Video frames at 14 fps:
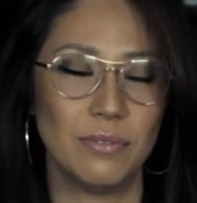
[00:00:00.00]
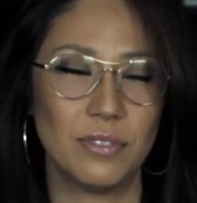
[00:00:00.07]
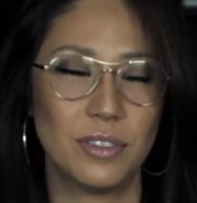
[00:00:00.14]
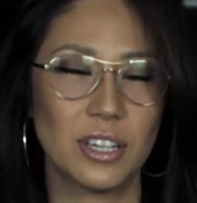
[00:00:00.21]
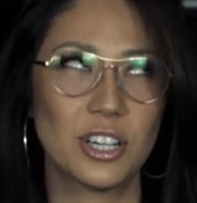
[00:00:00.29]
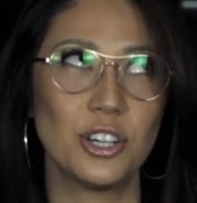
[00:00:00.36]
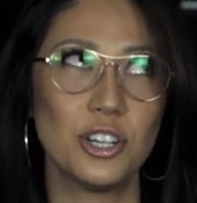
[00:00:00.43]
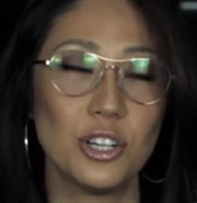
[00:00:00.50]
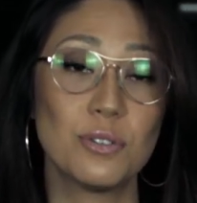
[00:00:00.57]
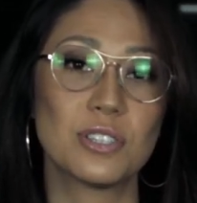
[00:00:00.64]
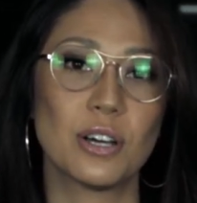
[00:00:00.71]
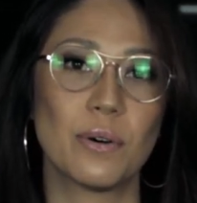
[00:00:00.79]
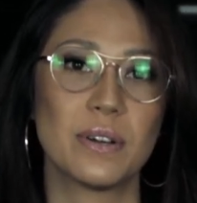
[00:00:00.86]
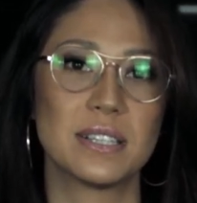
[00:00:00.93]
The good
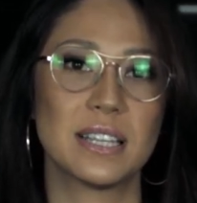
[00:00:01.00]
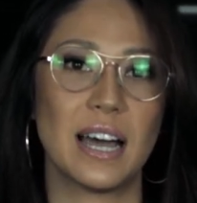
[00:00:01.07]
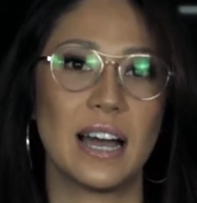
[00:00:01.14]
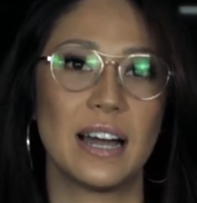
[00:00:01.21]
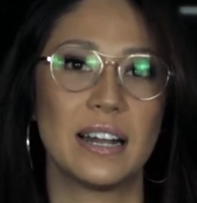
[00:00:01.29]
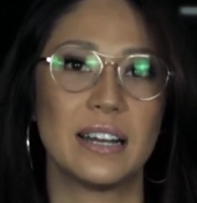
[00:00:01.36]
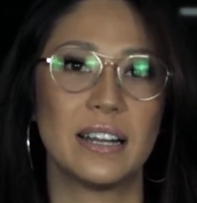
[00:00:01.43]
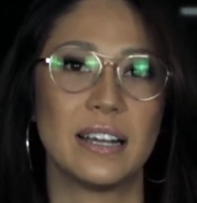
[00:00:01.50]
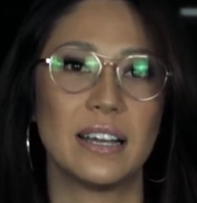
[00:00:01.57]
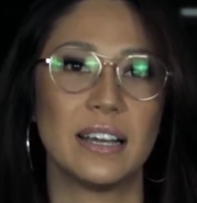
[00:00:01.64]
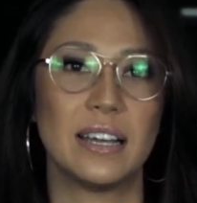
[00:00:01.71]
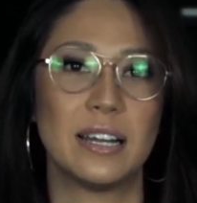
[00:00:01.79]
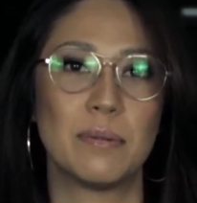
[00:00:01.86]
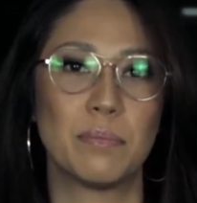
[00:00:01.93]
news, though, is that
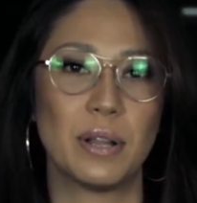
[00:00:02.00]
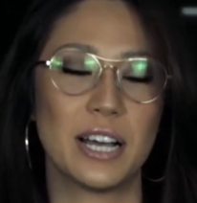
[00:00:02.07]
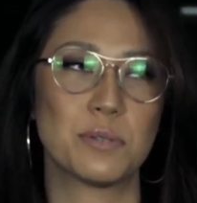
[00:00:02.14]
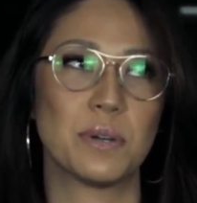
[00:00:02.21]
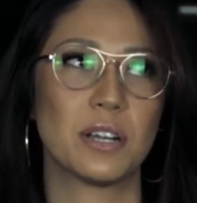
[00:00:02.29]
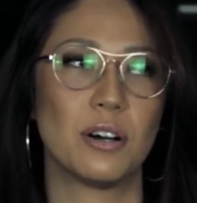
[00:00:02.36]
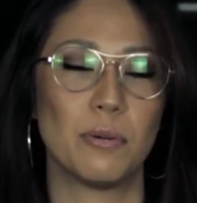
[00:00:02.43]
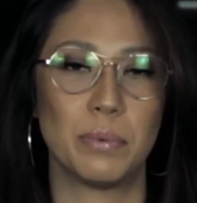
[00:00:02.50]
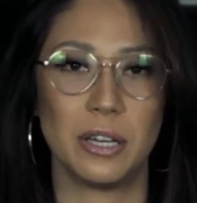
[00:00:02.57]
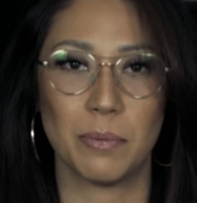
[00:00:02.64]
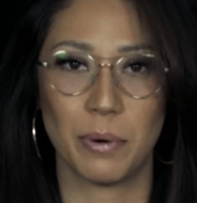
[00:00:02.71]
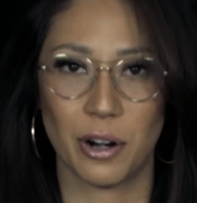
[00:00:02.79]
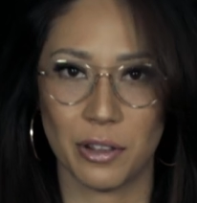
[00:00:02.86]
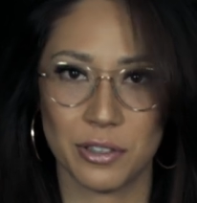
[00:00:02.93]
it implies we can all
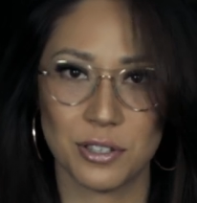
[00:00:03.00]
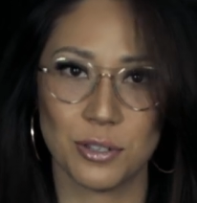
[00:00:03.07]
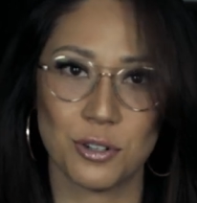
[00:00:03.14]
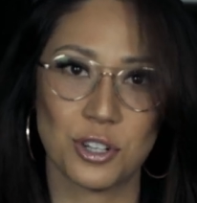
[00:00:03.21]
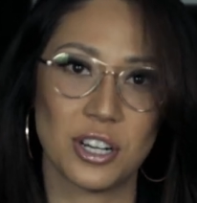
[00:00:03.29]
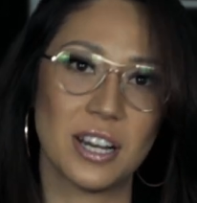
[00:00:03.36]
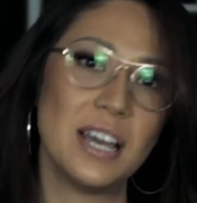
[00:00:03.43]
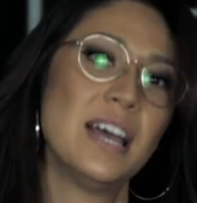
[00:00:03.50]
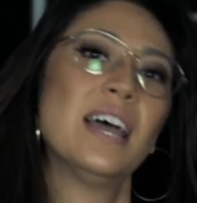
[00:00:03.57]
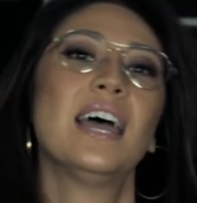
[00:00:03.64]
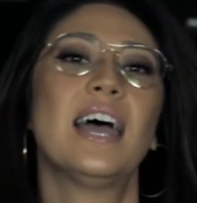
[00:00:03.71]
be a part of the solution.